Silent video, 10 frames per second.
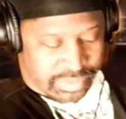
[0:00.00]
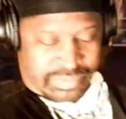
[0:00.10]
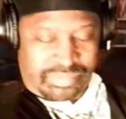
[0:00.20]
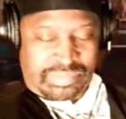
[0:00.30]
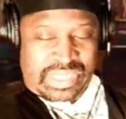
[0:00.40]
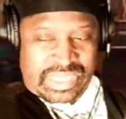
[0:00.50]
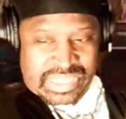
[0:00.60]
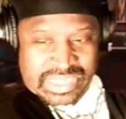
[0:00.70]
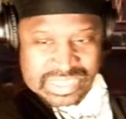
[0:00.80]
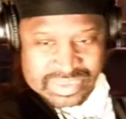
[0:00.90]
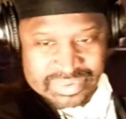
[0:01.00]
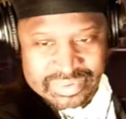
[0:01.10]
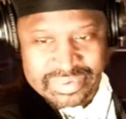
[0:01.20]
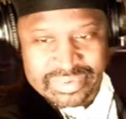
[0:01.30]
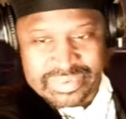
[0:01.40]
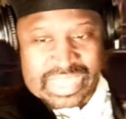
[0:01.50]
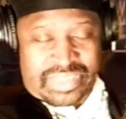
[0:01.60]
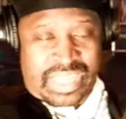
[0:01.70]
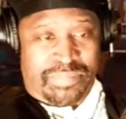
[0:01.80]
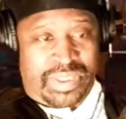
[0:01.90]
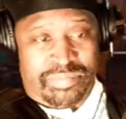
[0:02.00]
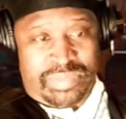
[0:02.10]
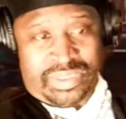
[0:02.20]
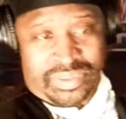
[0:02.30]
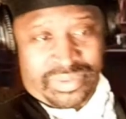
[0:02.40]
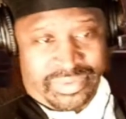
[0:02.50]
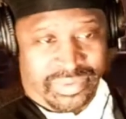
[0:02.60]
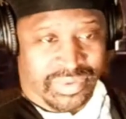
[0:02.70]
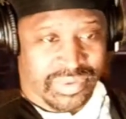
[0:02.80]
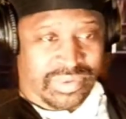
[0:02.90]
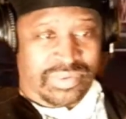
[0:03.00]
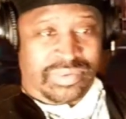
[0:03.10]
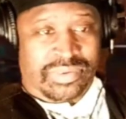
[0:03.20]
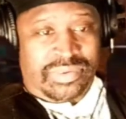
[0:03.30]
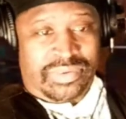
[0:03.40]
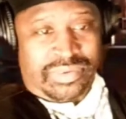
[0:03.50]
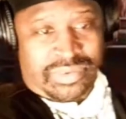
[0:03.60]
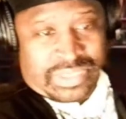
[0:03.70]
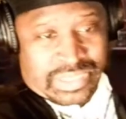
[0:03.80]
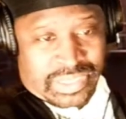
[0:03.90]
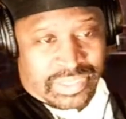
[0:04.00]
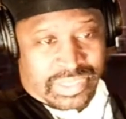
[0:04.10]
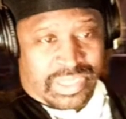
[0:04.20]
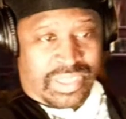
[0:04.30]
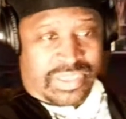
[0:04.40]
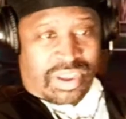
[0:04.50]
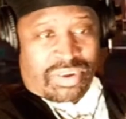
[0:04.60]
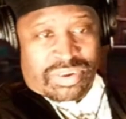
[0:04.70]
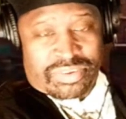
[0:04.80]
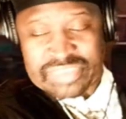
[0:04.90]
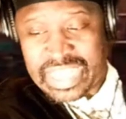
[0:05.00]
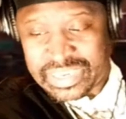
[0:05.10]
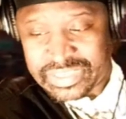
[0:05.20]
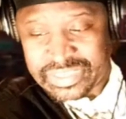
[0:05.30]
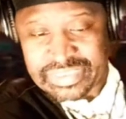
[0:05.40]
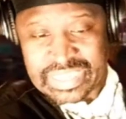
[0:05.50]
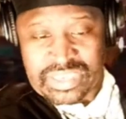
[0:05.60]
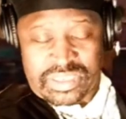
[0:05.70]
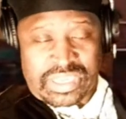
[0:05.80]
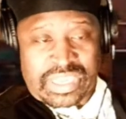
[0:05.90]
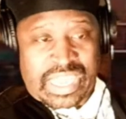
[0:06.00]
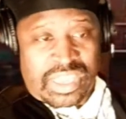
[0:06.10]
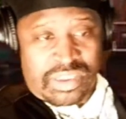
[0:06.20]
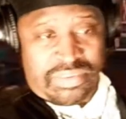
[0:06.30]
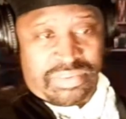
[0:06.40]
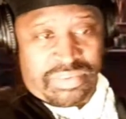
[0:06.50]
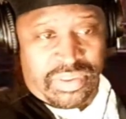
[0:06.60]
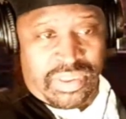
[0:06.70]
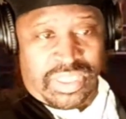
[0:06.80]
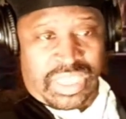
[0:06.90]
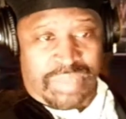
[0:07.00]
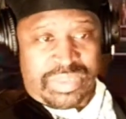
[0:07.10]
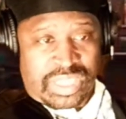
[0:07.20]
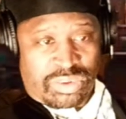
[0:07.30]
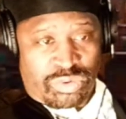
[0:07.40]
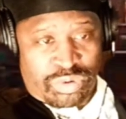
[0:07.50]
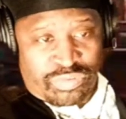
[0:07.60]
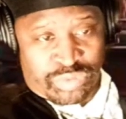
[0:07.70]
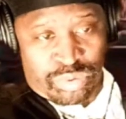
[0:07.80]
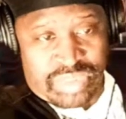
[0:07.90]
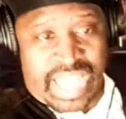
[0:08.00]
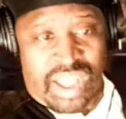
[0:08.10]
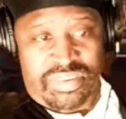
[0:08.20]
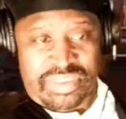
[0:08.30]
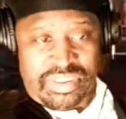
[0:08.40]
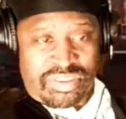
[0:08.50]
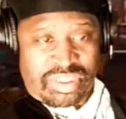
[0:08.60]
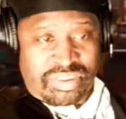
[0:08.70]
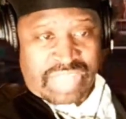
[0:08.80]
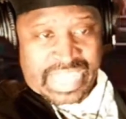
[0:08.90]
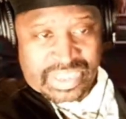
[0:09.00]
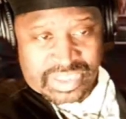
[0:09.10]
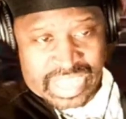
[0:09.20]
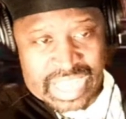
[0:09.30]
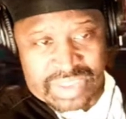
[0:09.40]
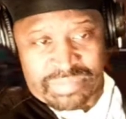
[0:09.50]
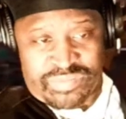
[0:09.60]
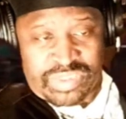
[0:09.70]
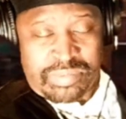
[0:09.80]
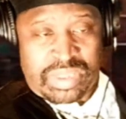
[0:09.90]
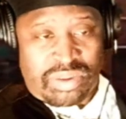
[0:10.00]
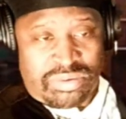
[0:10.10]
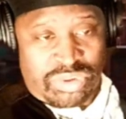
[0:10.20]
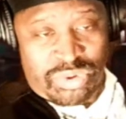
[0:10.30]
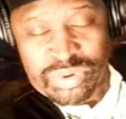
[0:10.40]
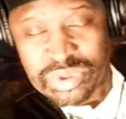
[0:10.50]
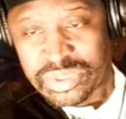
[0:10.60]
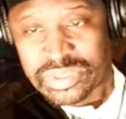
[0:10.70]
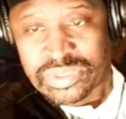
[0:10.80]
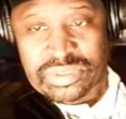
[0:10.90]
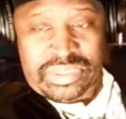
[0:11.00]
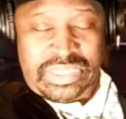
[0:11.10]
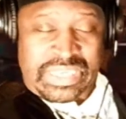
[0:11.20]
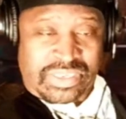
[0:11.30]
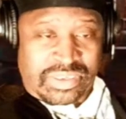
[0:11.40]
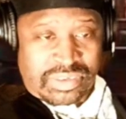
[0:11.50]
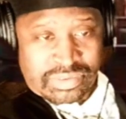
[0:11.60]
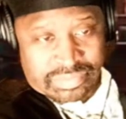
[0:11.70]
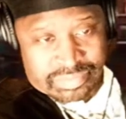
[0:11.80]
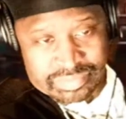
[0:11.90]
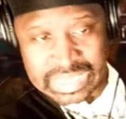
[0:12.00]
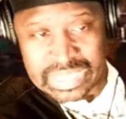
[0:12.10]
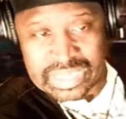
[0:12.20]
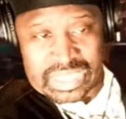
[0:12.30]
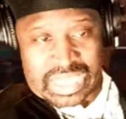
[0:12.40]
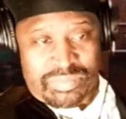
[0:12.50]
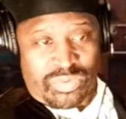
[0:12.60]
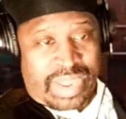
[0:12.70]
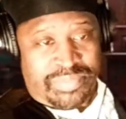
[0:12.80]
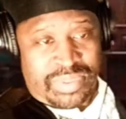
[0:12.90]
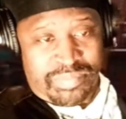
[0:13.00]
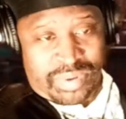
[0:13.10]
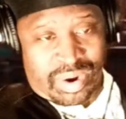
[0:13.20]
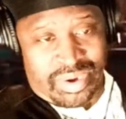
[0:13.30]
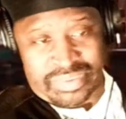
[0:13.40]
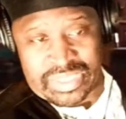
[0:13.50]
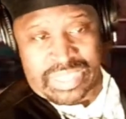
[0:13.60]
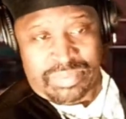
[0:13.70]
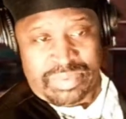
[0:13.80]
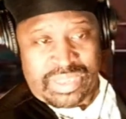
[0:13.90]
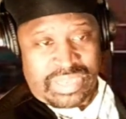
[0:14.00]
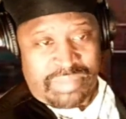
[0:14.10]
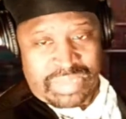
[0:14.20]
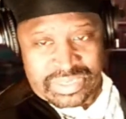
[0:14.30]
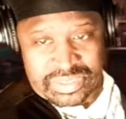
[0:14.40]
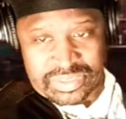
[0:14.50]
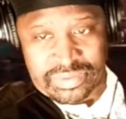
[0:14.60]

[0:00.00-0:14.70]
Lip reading: Man, let that be me. Yeah. Y'all gonna sign these NDAs. I'm gonna give you a few thousand, just like how them females do. And man, I'm gonna wrap them bars and keep getting that money.